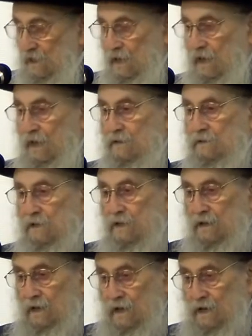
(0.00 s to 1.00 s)
And
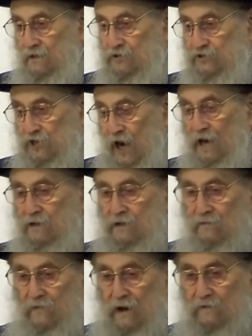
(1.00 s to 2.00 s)
the shine
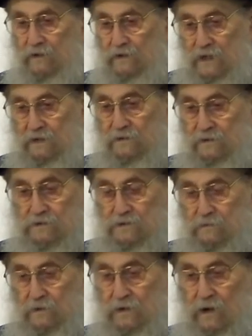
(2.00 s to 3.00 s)
of our
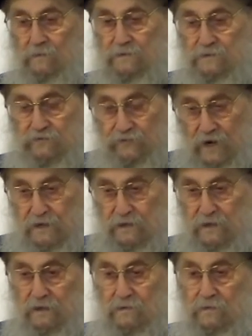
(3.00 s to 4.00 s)
letters becomes
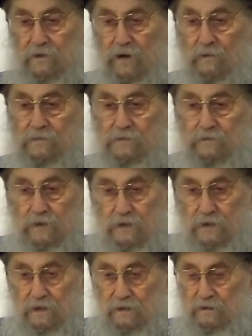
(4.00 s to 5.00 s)
faded, becomes
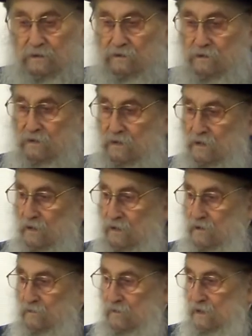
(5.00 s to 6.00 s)
weakened,
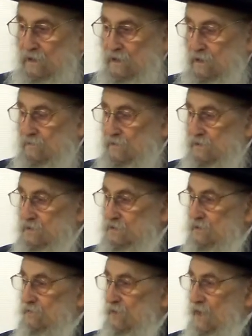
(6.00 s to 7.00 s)
a little bit is
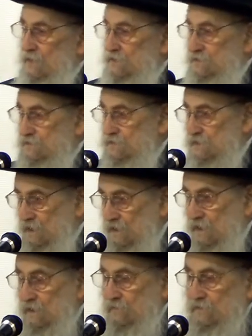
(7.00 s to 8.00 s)
erased.
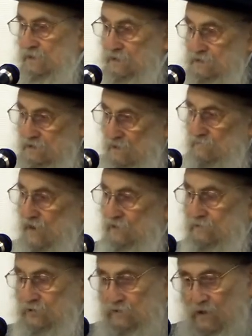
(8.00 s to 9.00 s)
We need
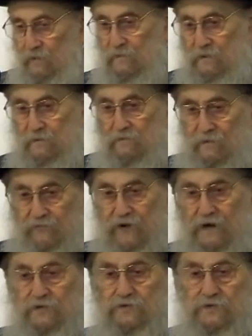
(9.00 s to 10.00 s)
someone to come and
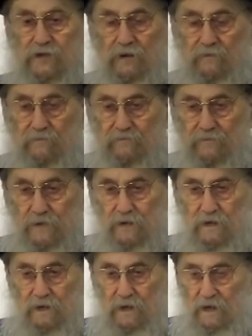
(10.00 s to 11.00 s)
refresh them.
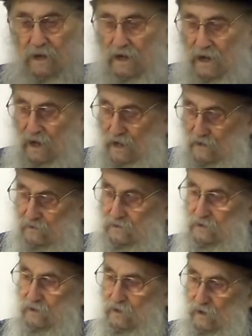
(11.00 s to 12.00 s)
And
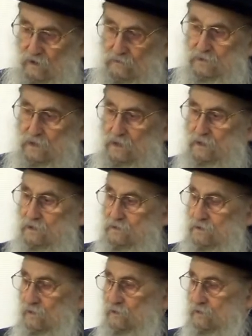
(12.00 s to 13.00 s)
okay,
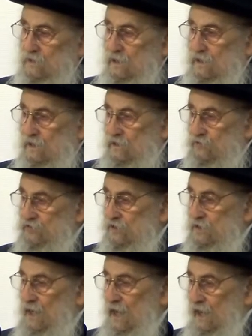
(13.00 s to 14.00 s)
so the
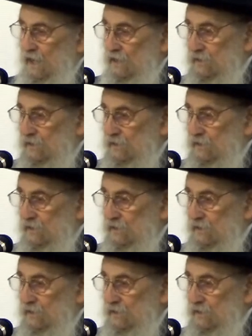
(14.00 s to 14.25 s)
Shlit'a